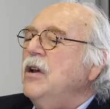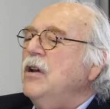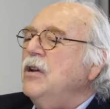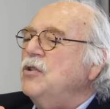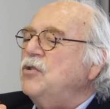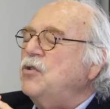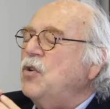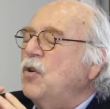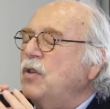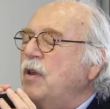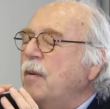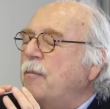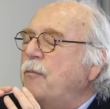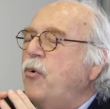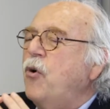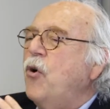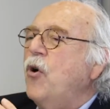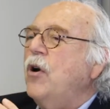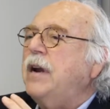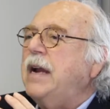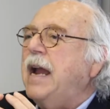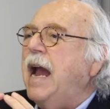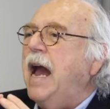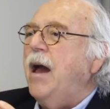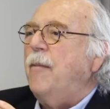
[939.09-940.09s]
So the
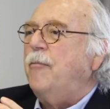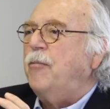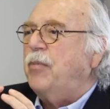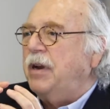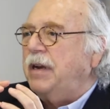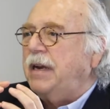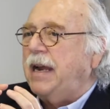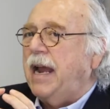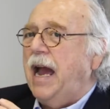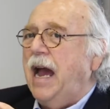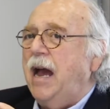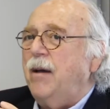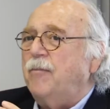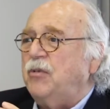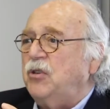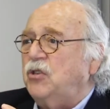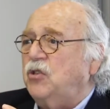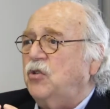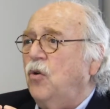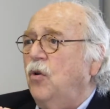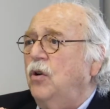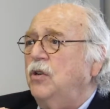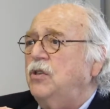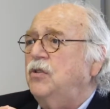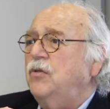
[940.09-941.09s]
per capita cap is
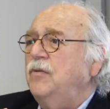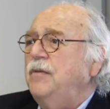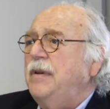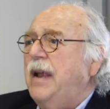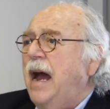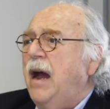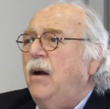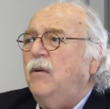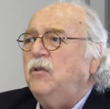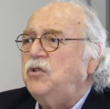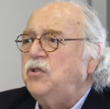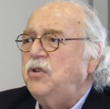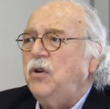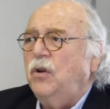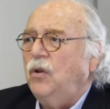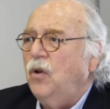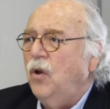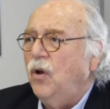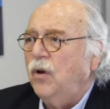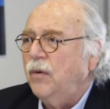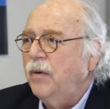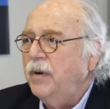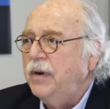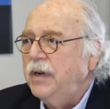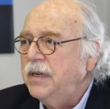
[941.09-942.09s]
gone. So now it's no
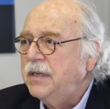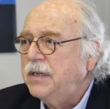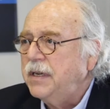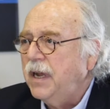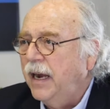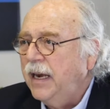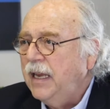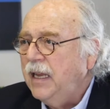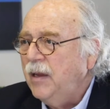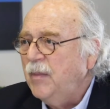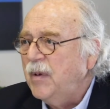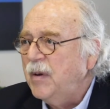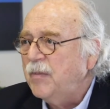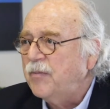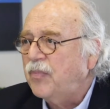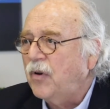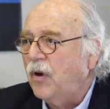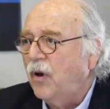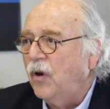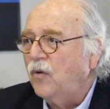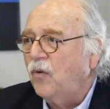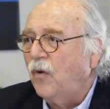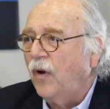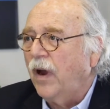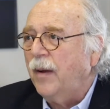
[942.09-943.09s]
longer an entitlement
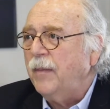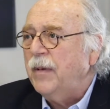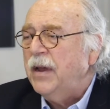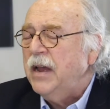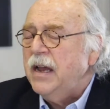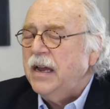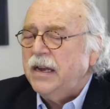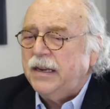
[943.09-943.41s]
program.